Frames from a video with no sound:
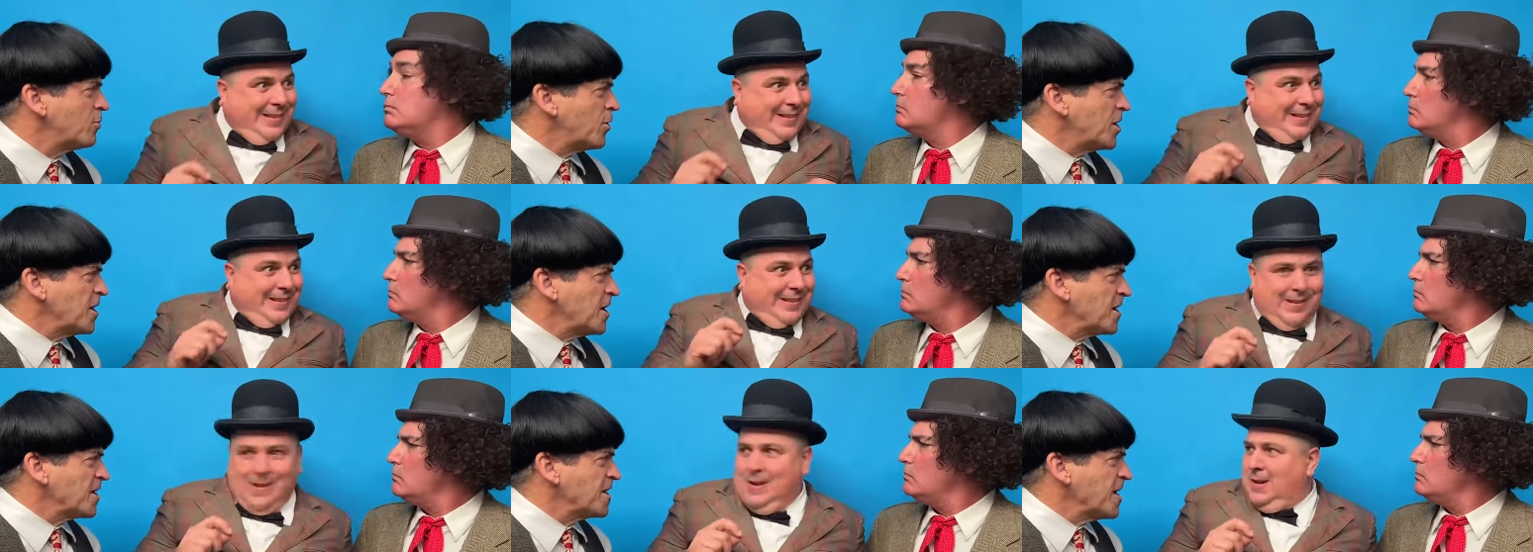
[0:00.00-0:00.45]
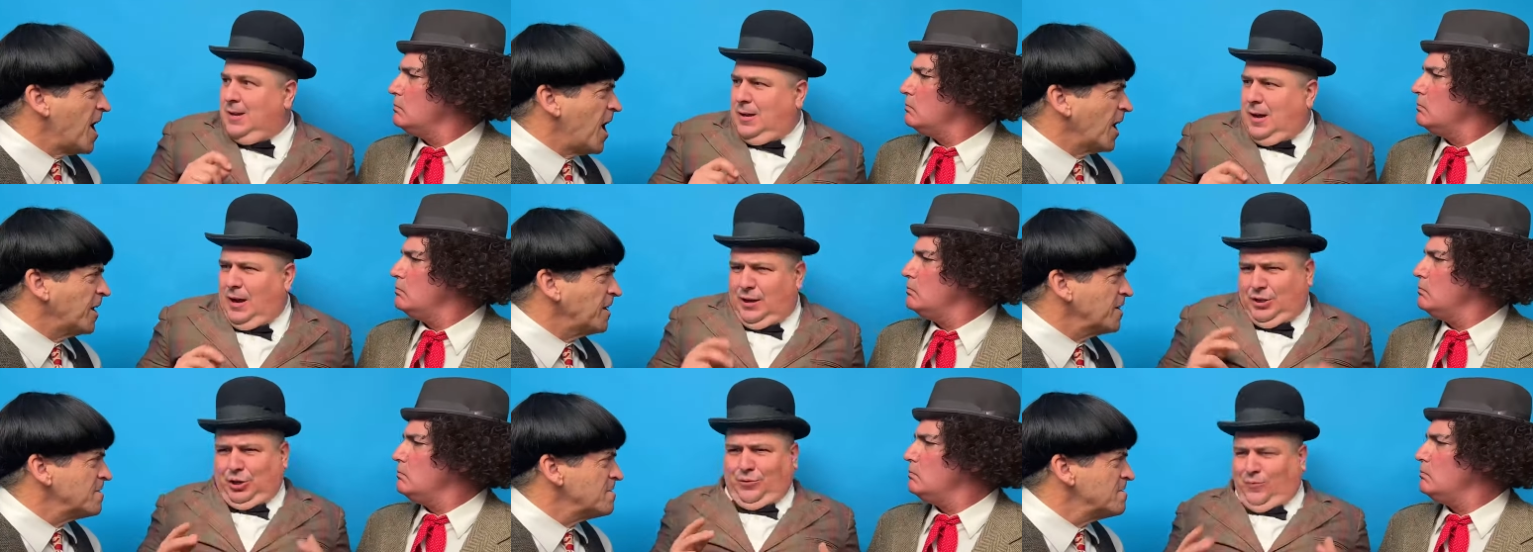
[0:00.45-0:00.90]
Speaker 1: What do you got?
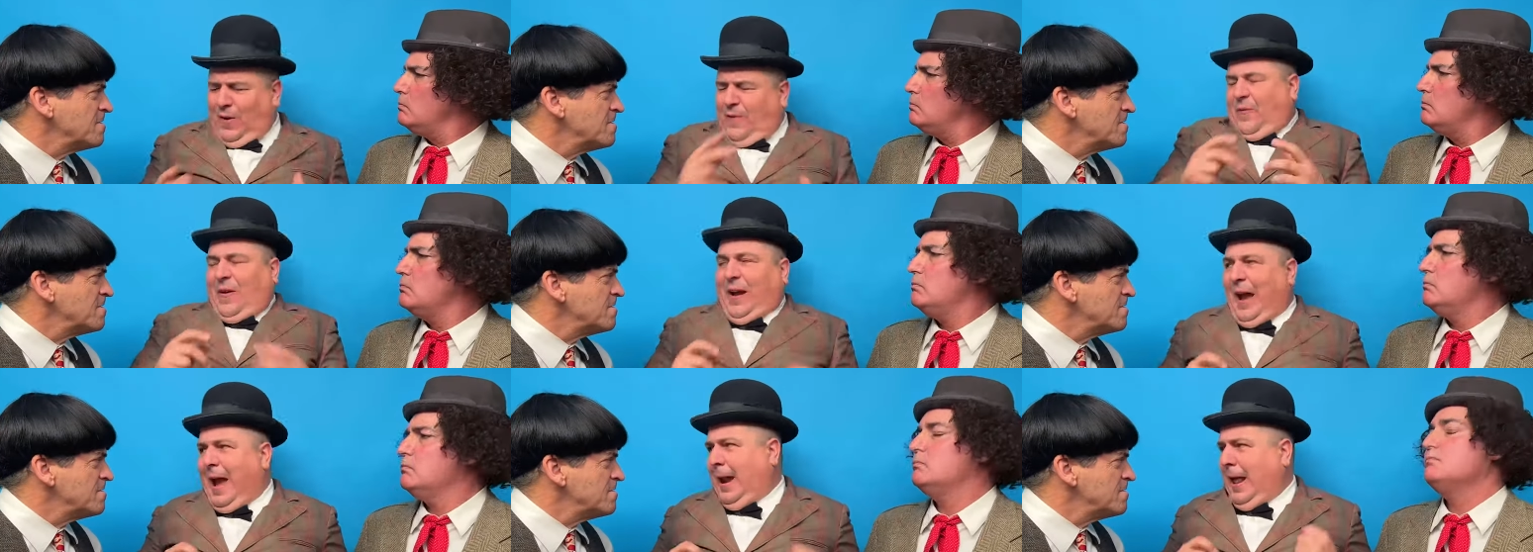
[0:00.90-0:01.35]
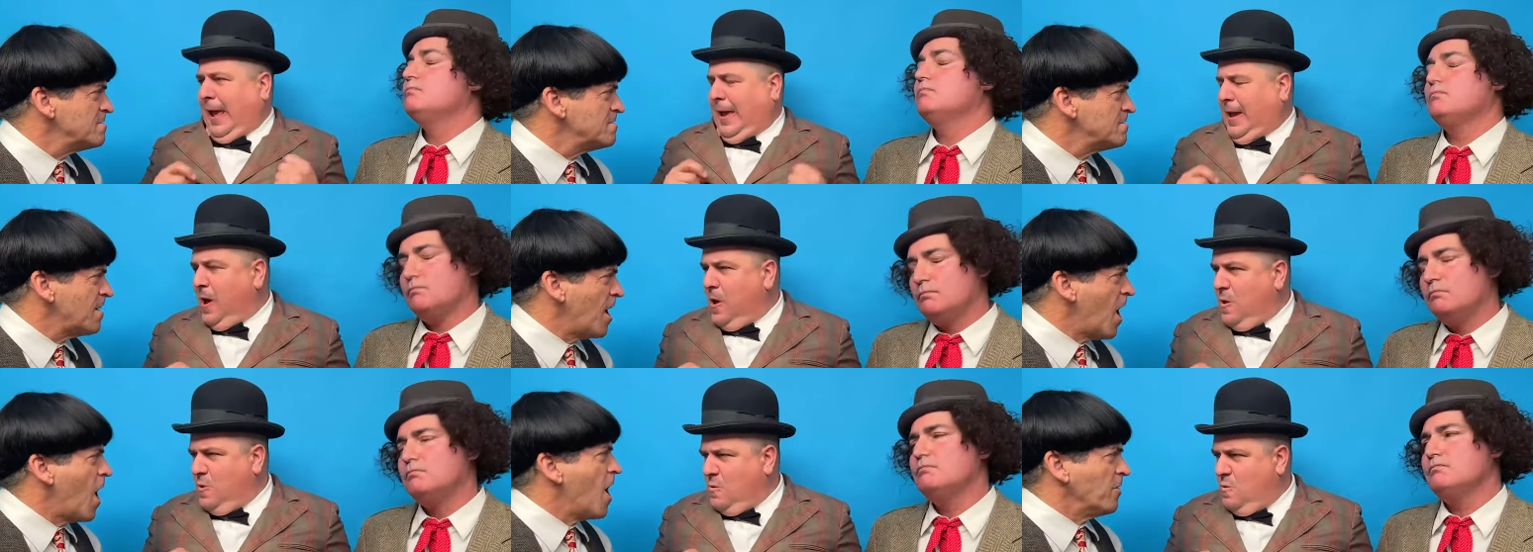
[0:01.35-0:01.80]
A terrific headache.
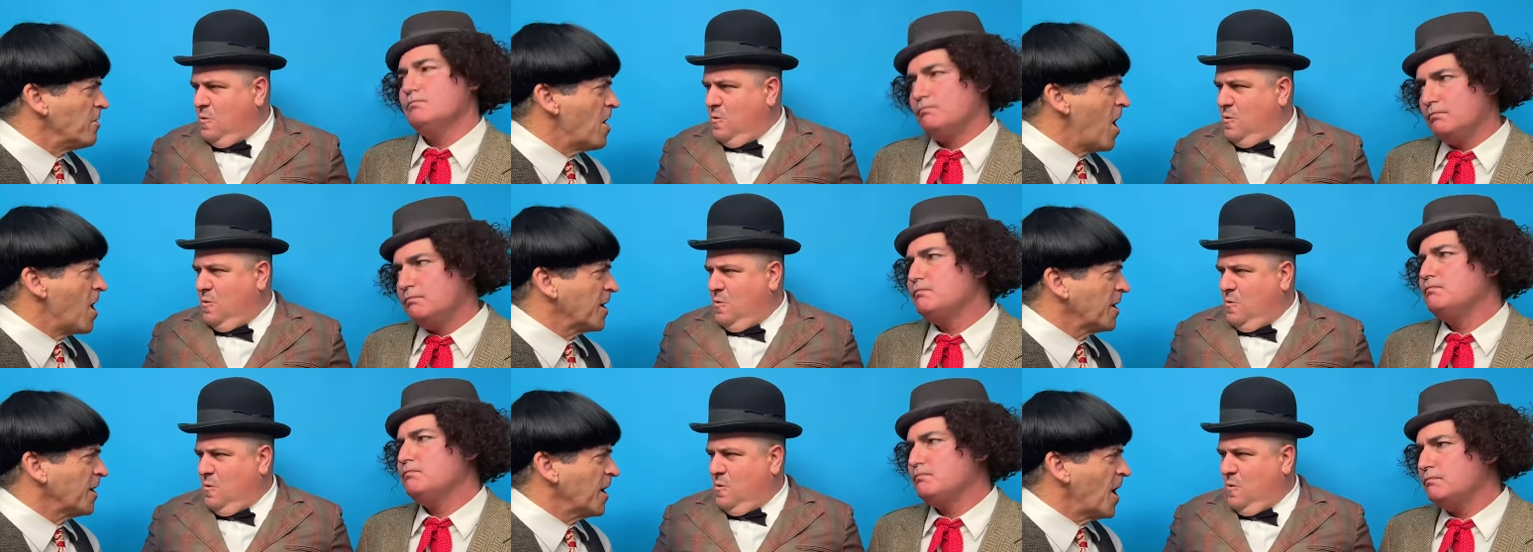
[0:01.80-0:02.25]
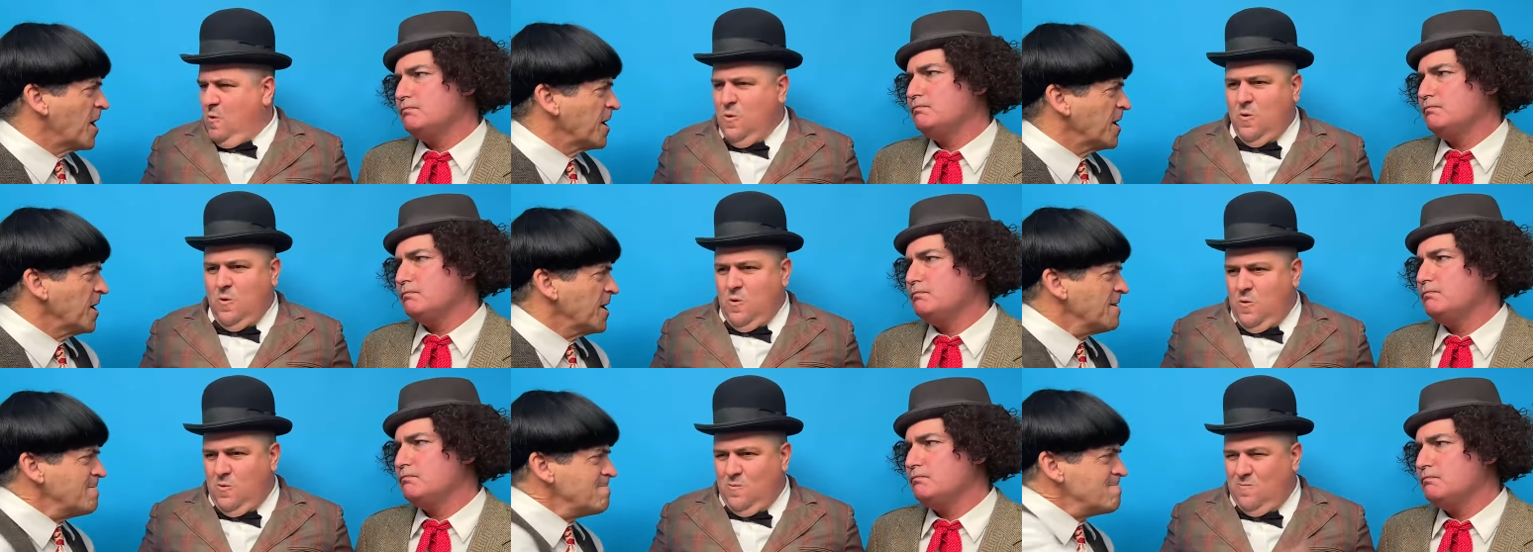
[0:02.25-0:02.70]
I'll knock it out of
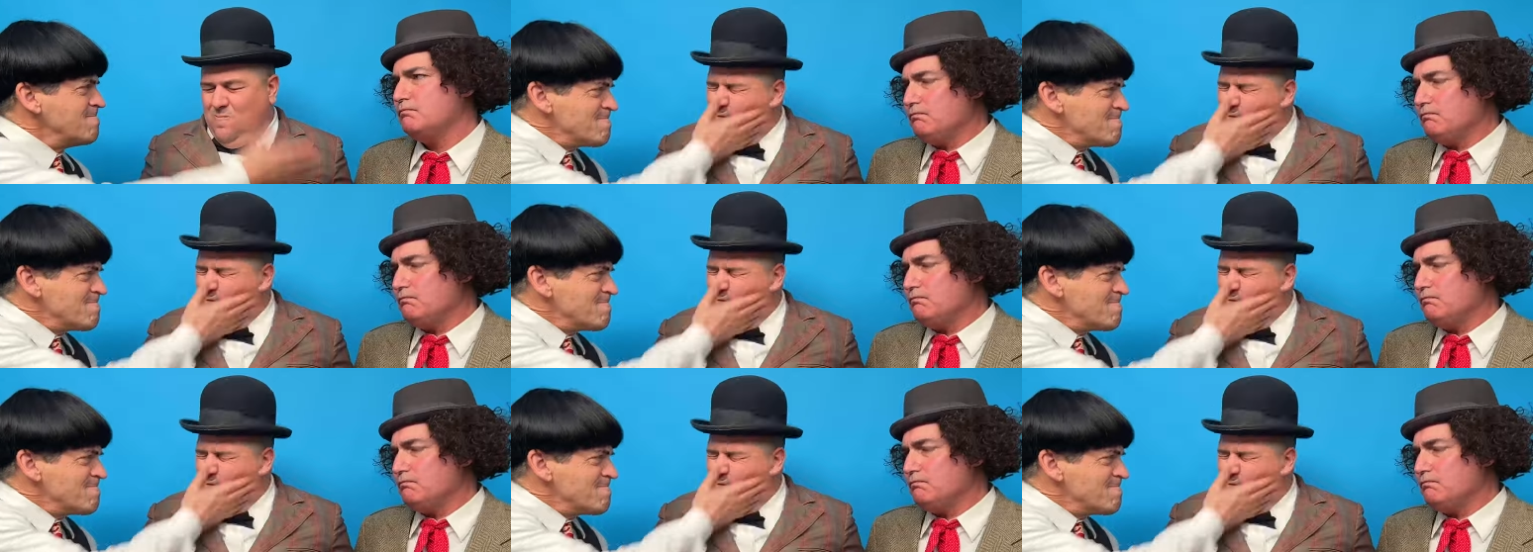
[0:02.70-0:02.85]
you.